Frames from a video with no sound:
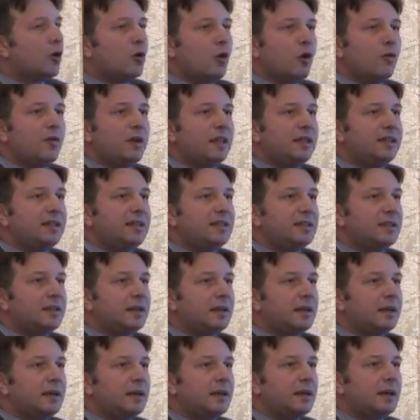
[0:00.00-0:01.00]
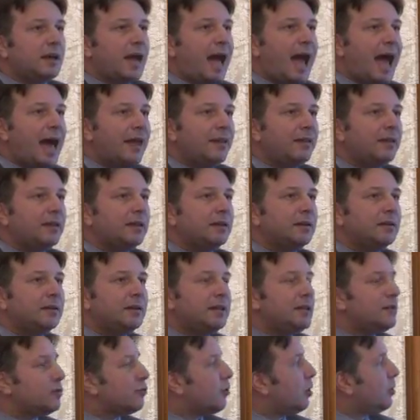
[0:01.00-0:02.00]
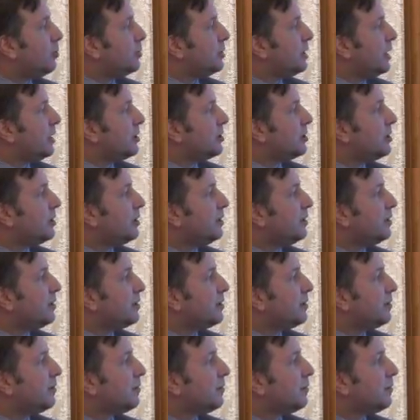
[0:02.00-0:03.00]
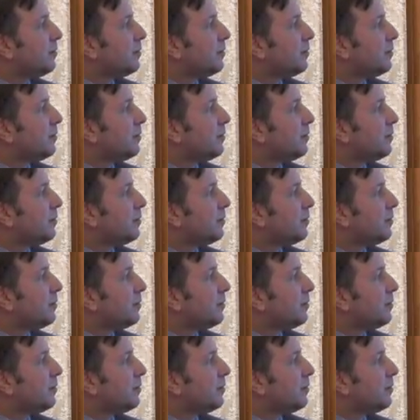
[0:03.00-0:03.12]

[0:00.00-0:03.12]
who will handle these objections,